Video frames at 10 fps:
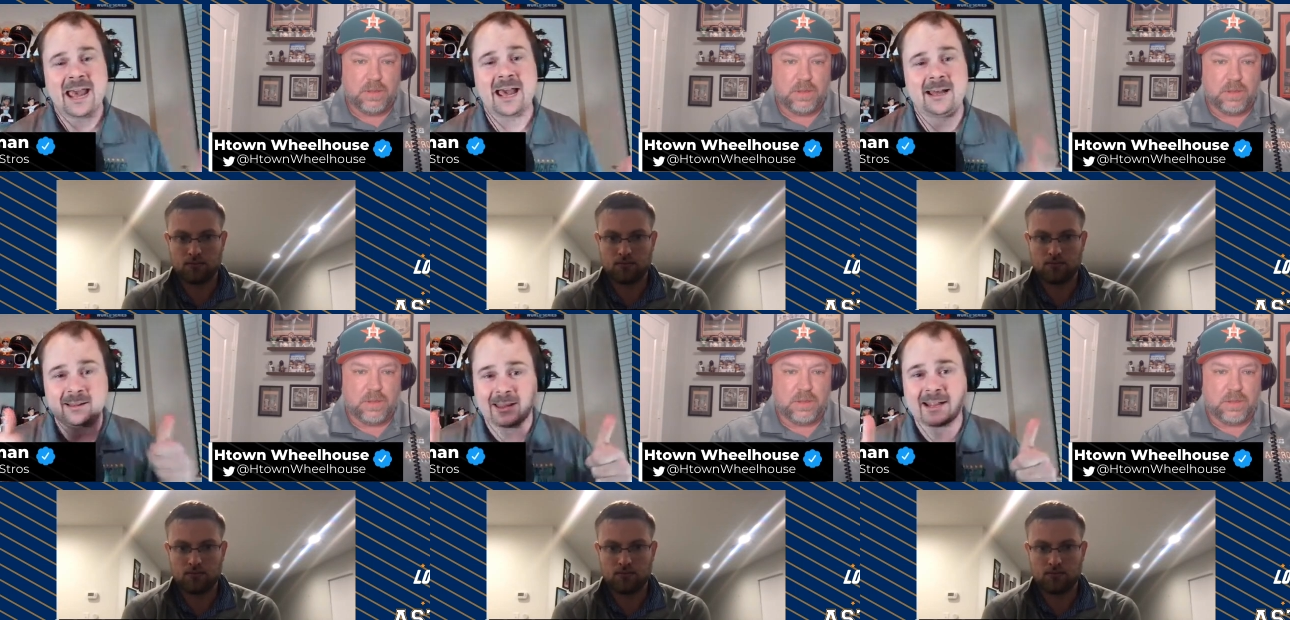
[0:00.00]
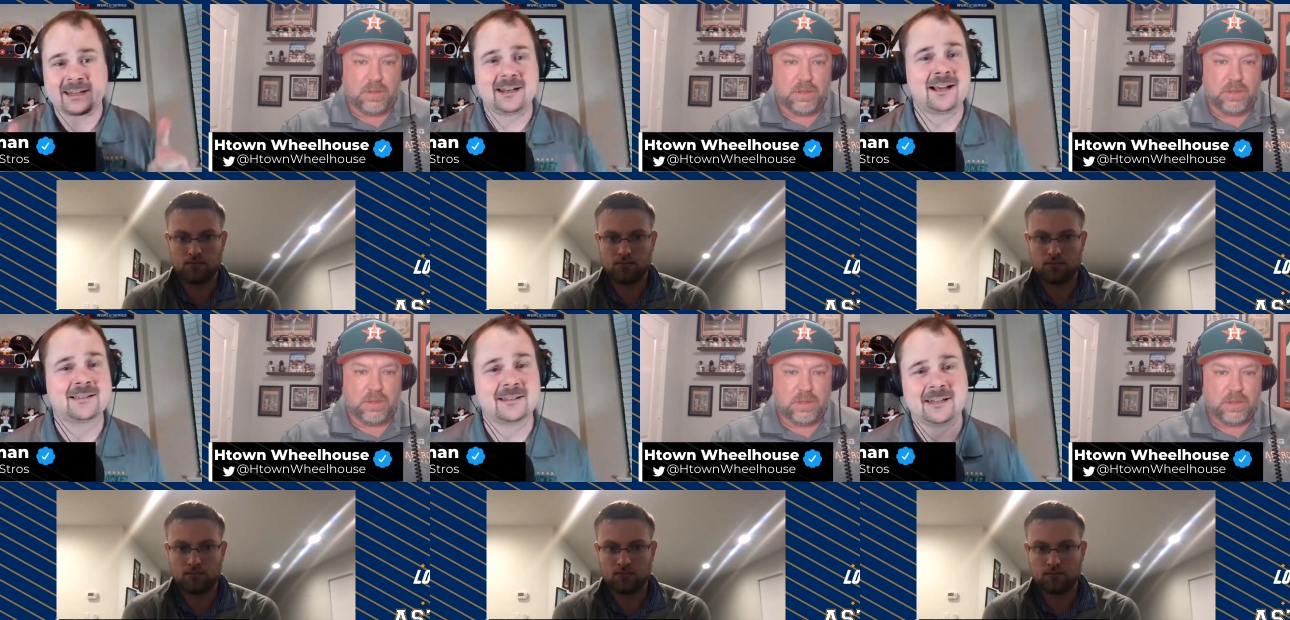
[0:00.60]
Speaker 1: uh, liking
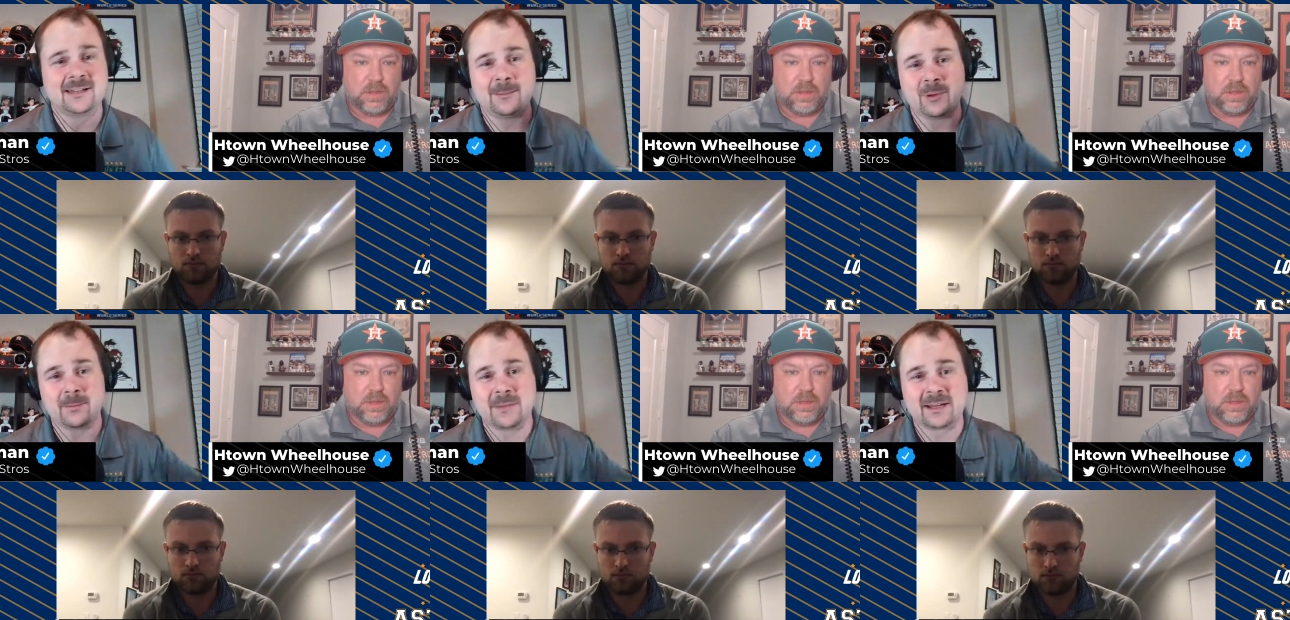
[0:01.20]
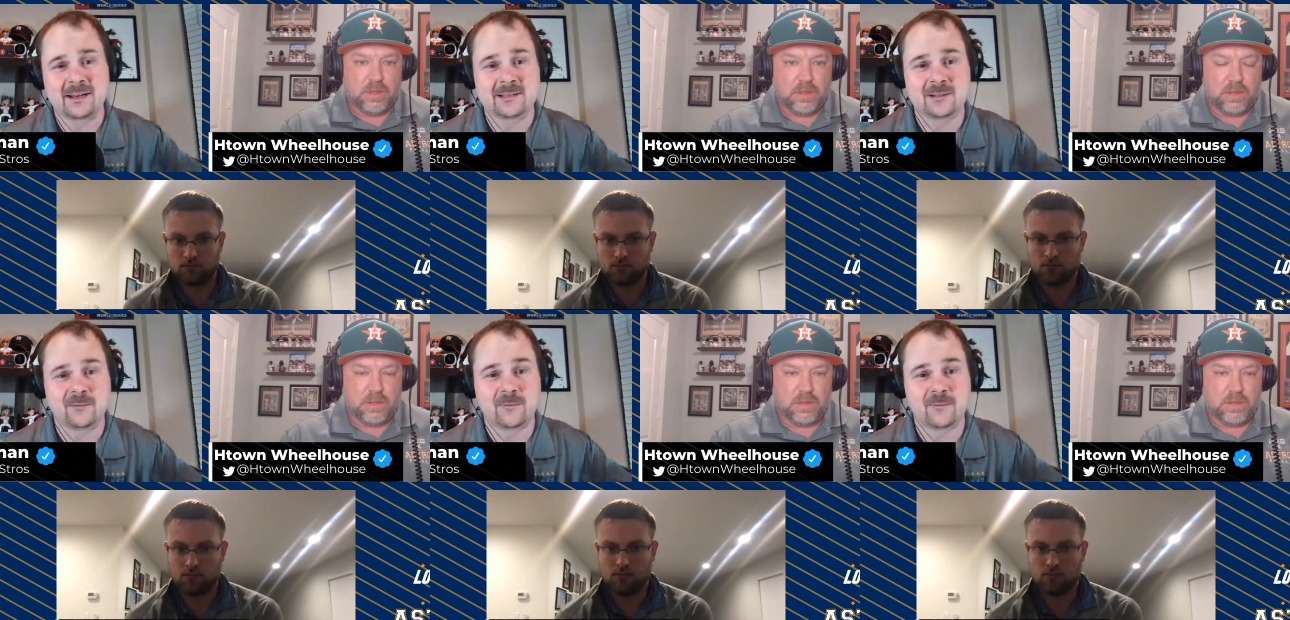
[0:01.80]
us and keep on making us your